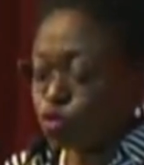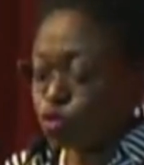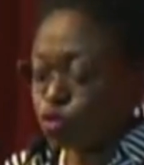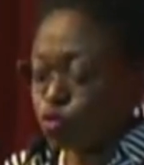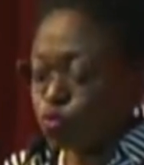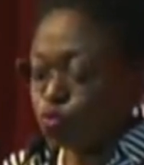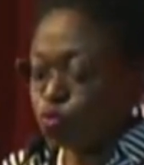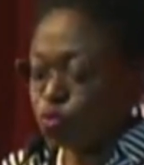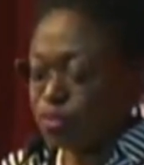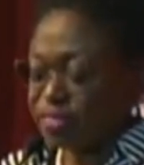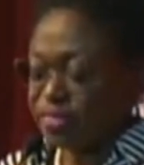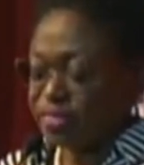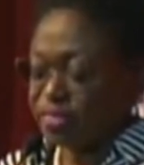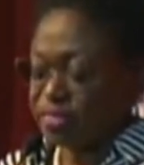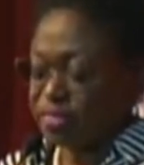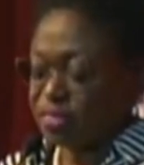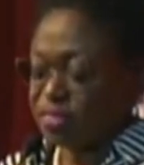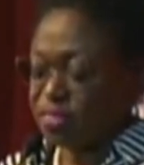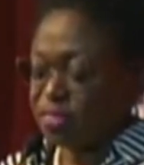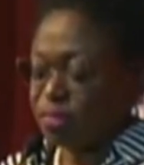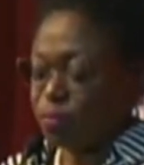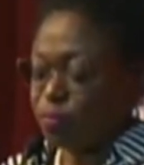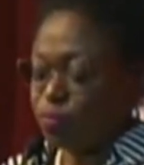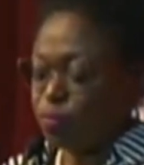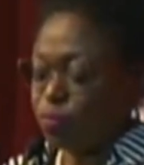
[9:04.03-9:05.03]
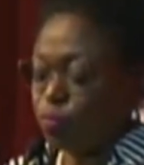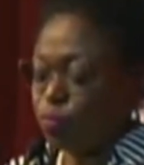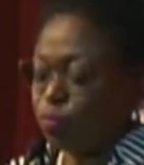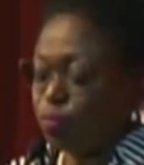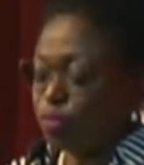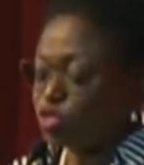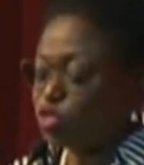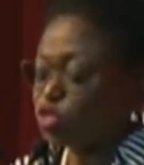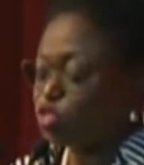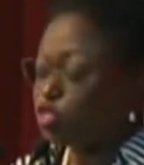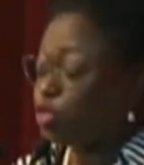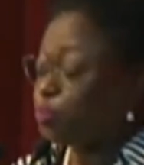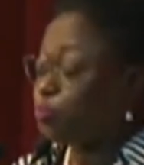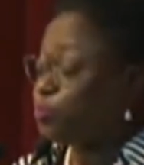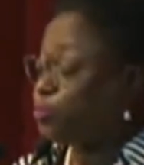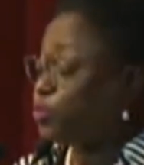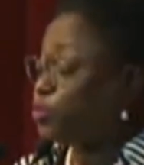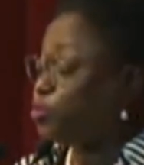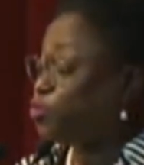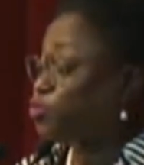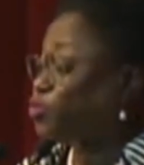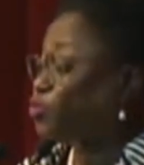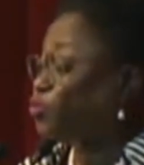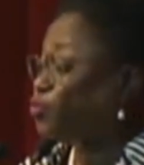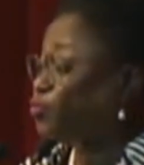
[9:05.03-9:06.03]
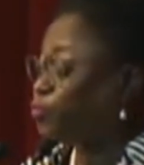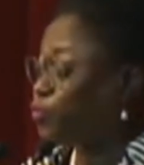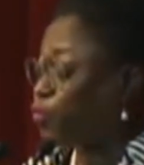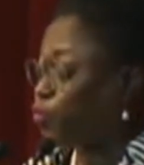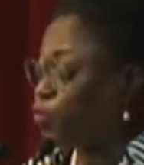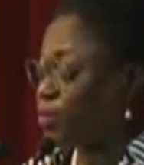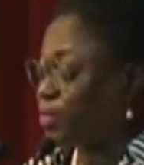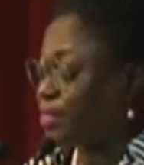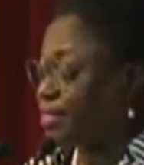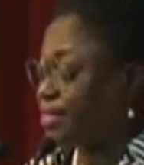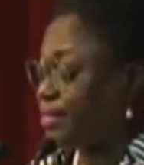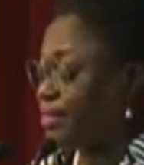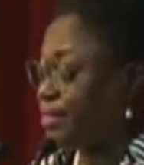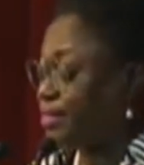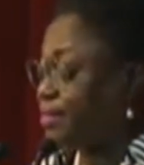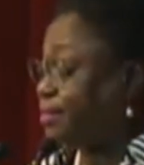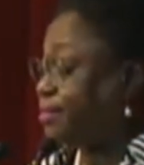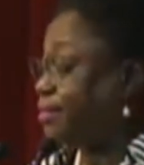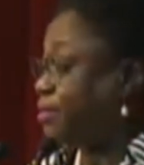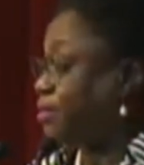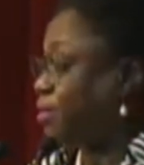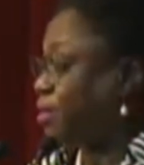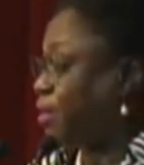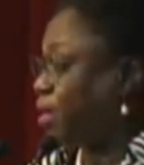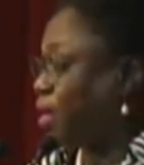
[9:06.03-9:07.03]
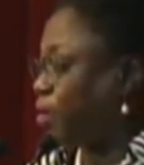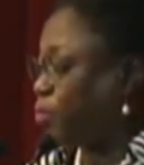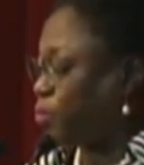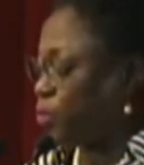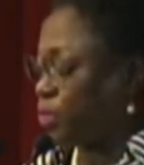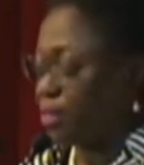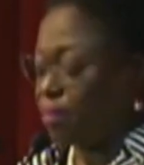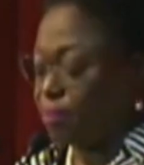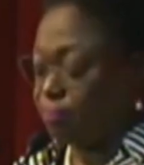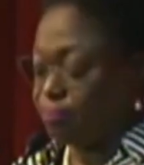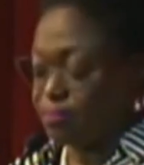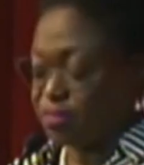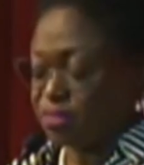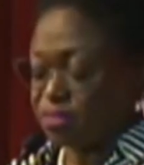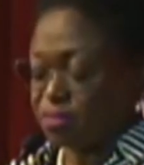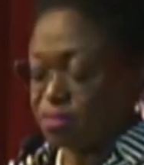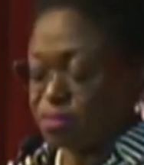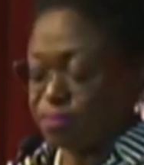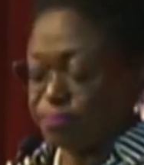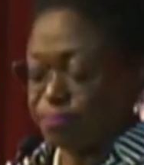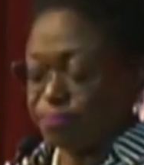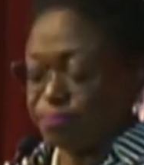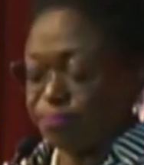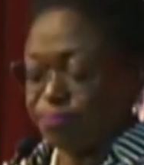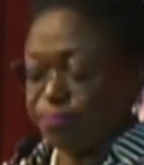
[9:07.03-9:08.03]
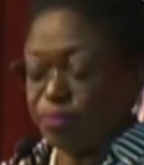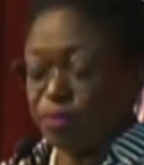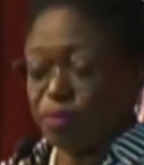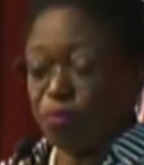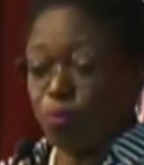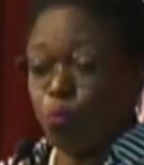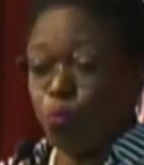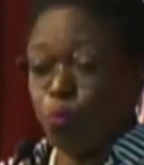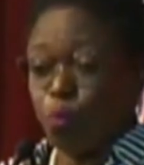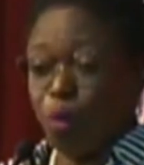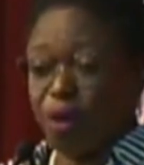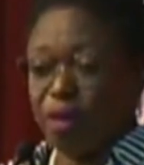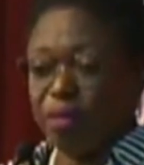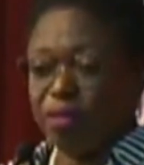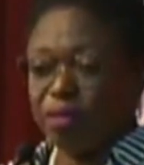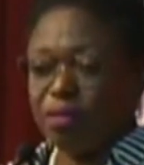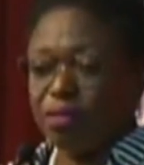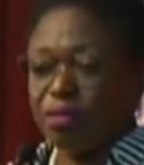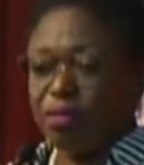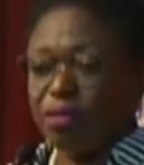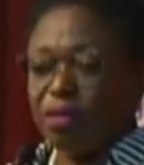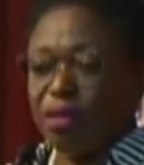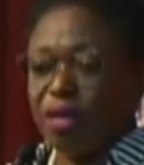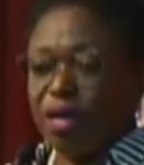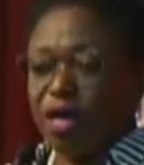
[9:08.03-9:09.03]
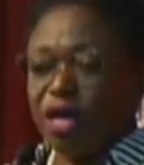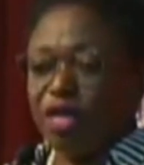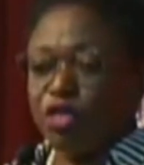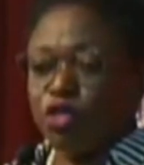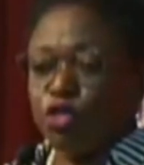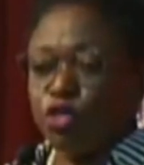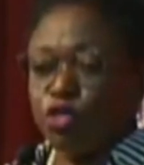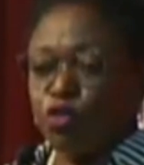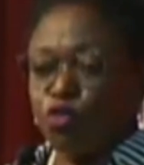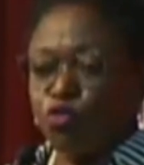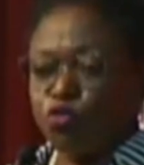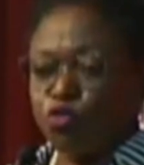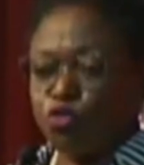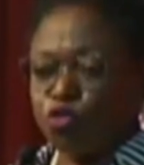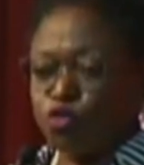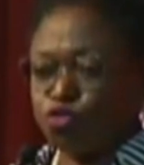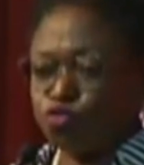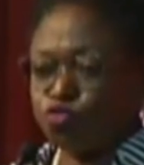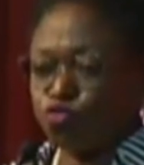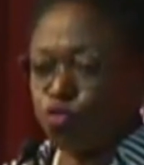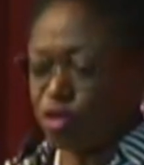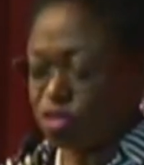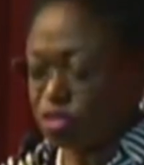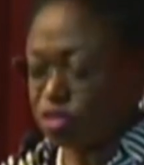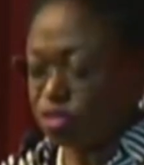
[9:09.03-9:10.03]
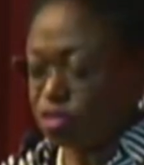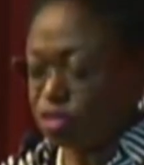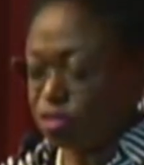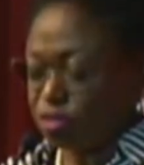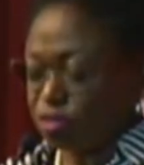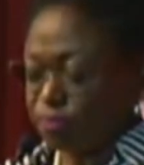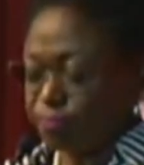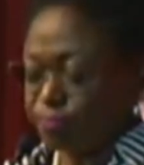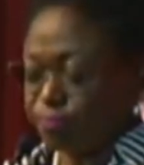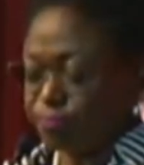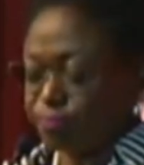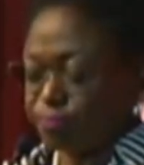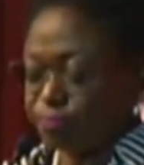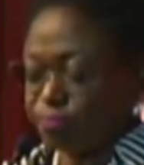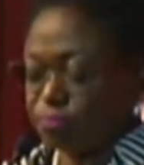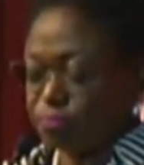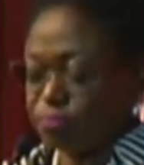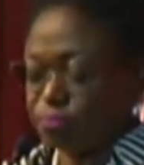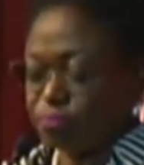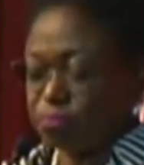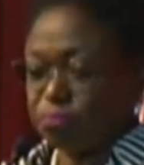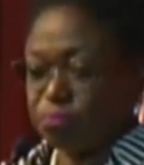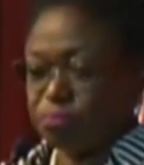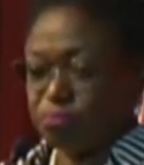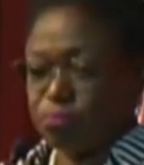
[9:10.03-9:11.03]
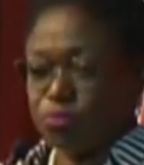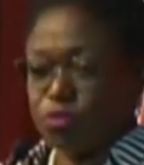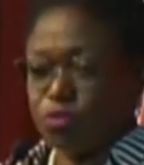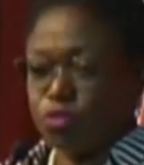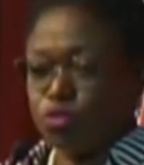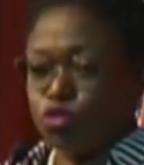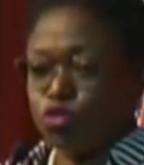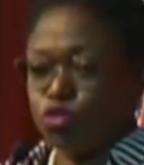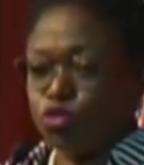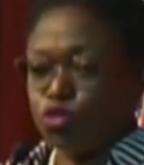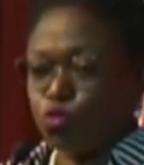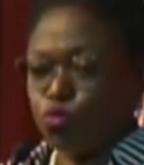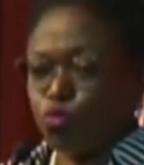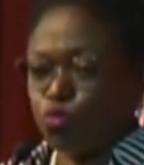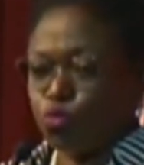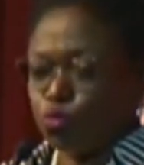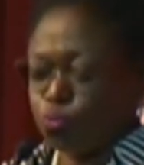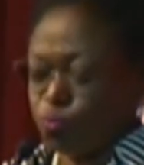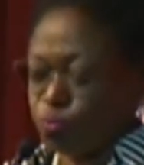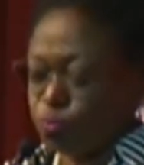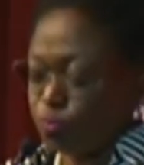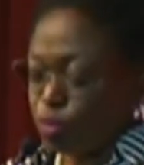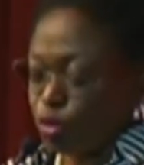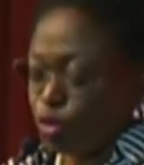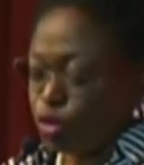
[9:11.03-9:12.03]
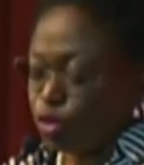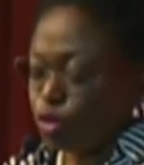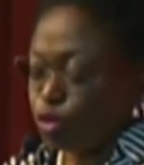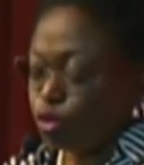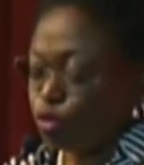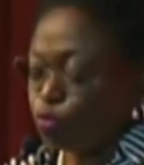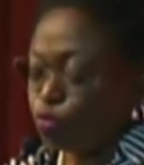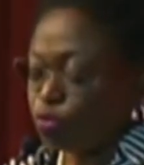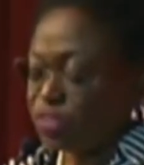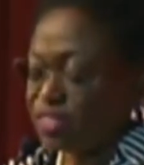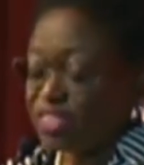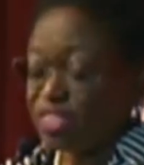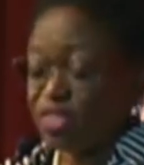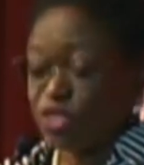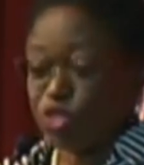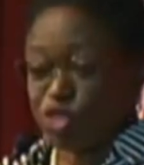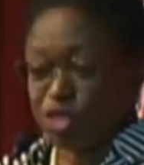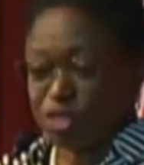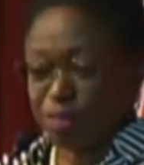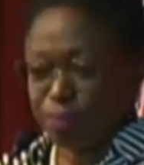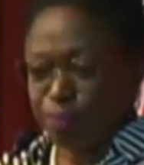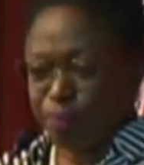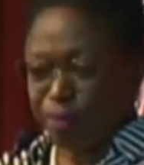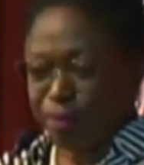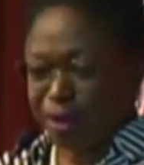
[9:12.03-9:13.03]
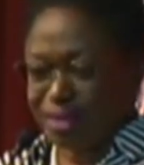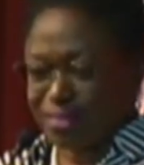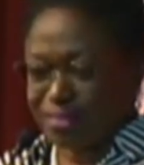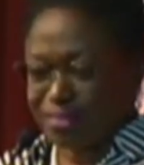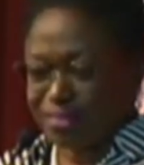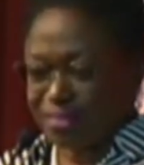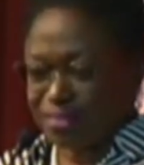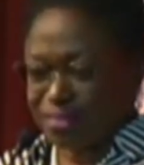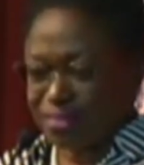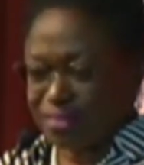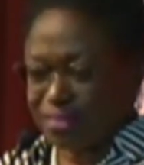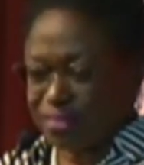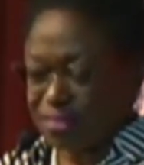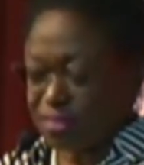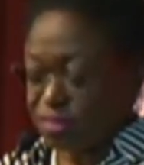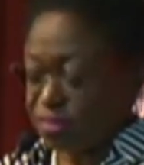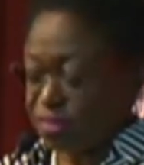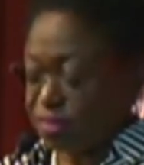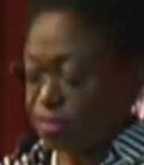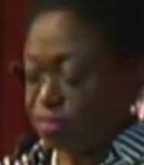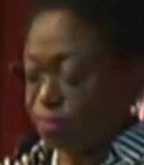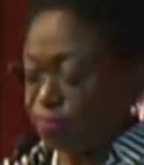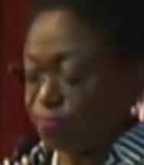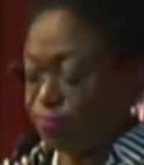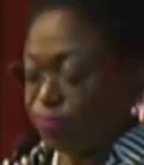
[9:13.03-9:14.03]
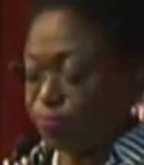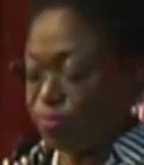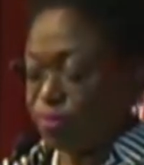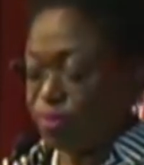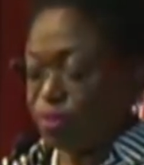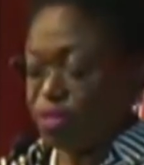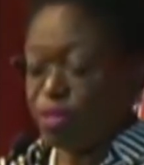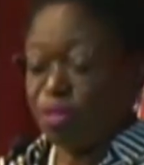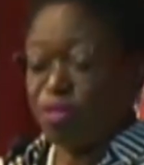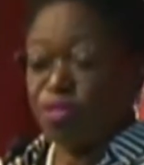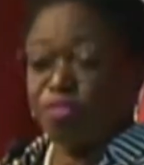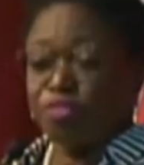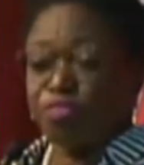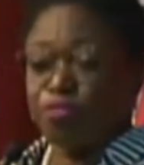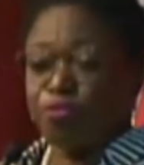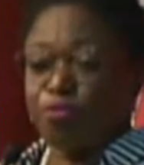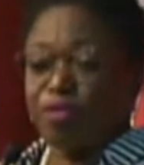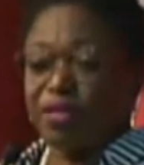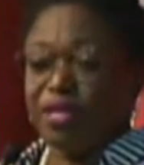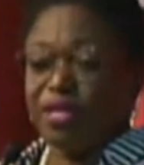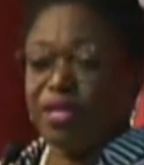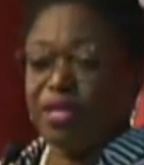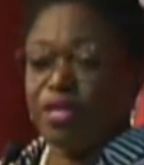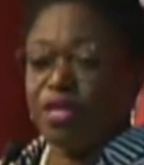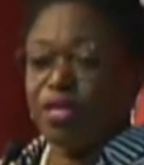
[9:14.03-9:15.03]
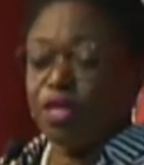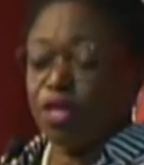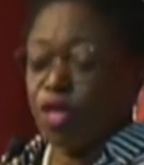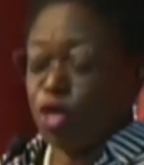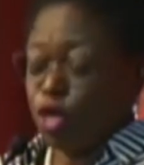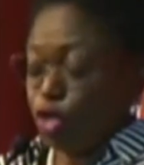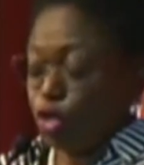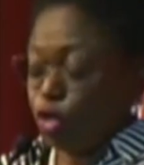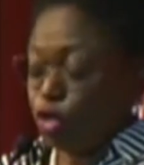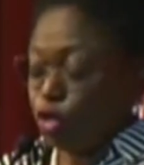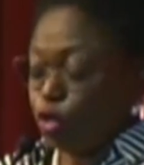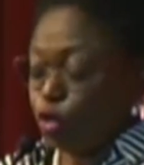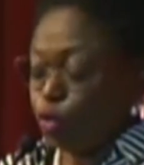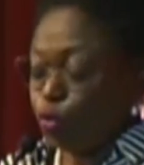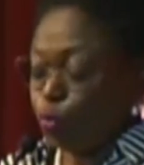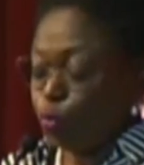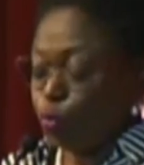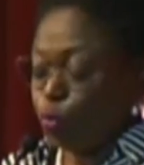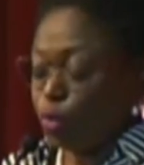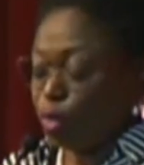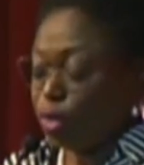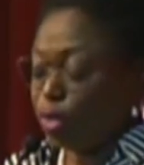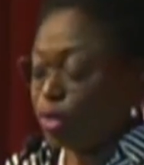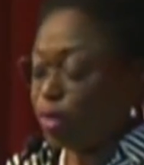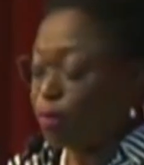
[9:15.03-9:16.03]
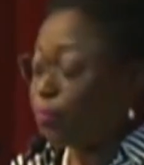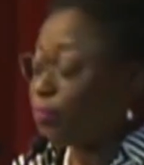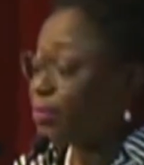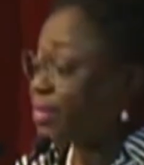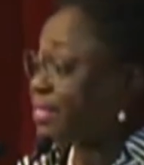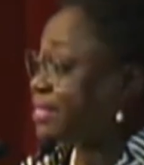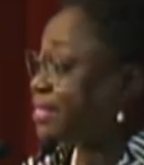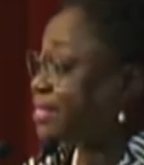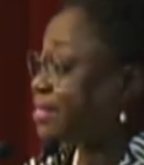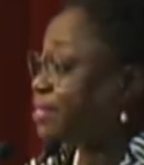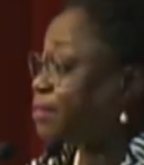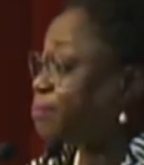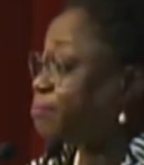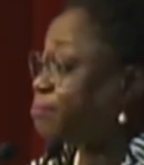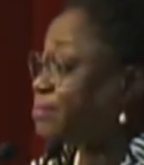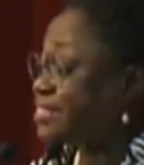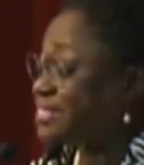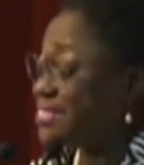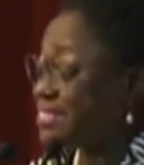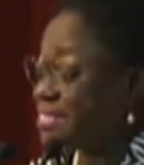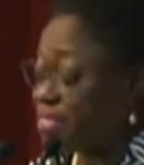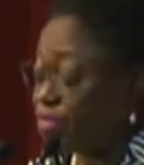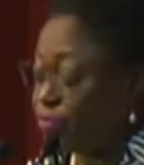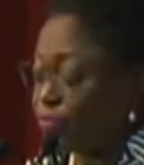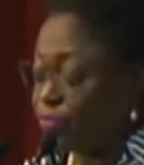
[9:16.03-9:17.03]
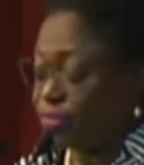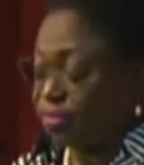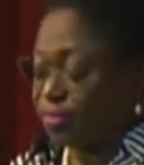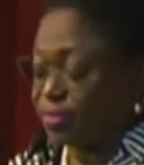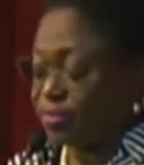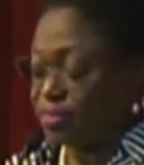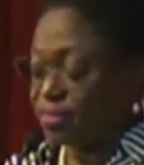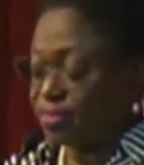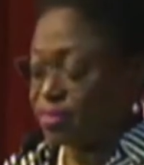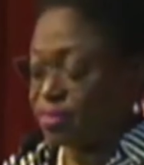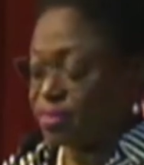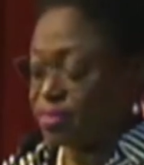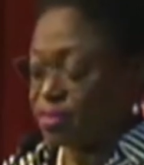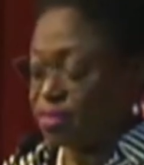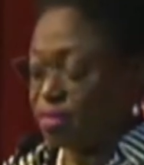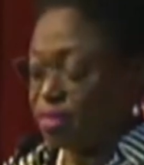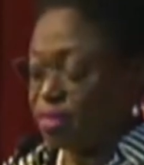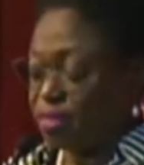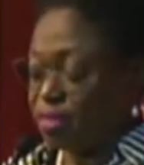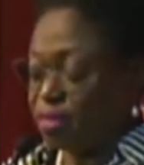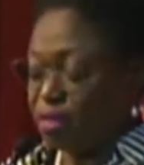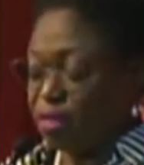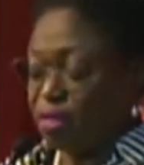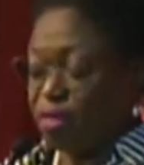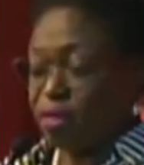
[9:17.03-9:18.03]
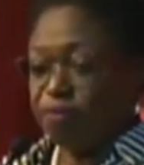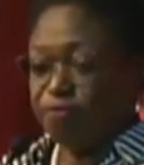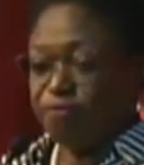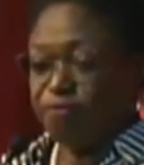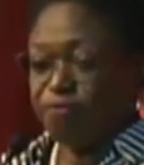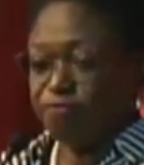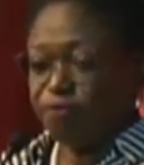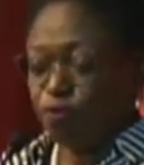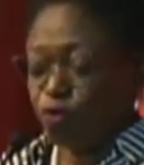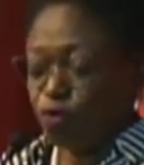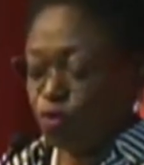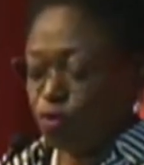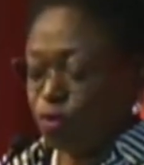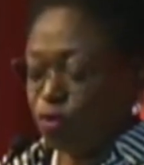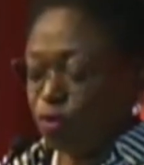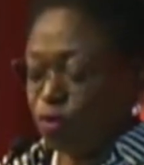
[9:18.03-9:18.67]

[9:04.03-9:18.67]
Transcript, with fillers: system which should produce four key outcomes. One, a new structure. Two, new teaching practices. Three, new curriculum materials. Four,